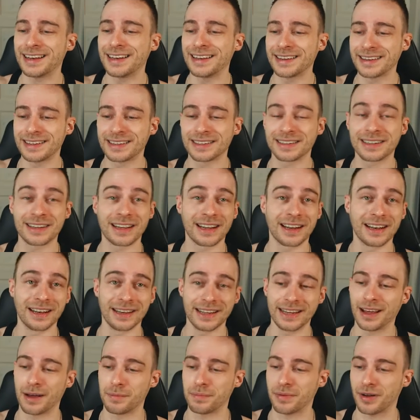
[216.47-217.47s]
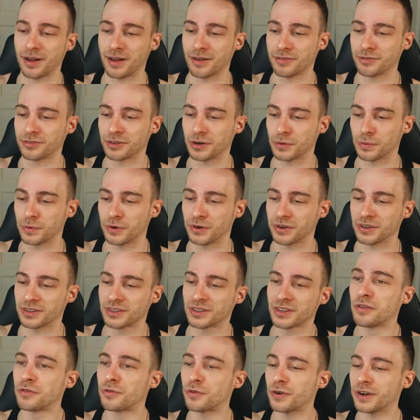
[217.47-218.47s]
little cleanup
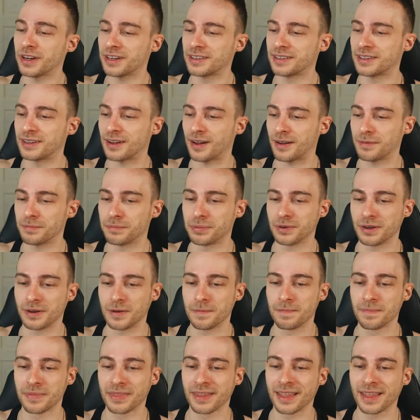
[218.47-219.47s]
afterwards. For example,